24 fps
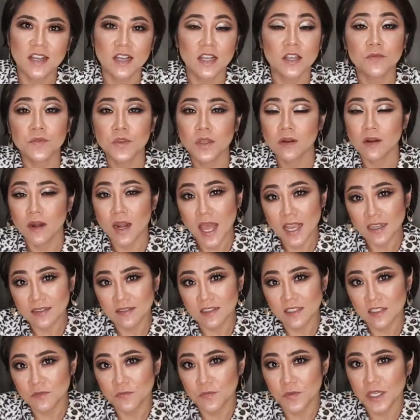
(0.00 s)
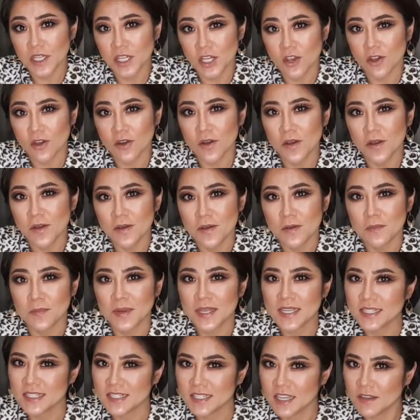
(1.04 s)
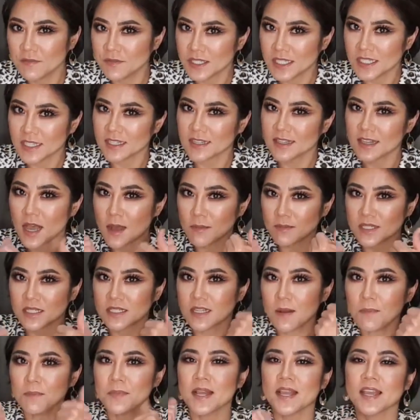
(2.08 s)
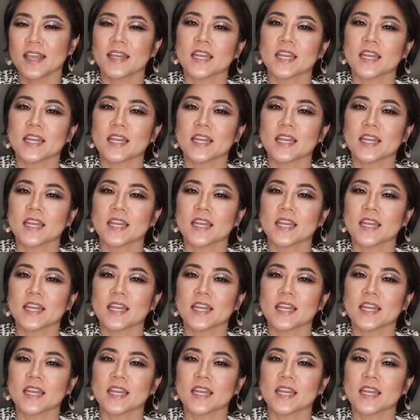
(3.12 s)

If you like this video, please give it a thumbs up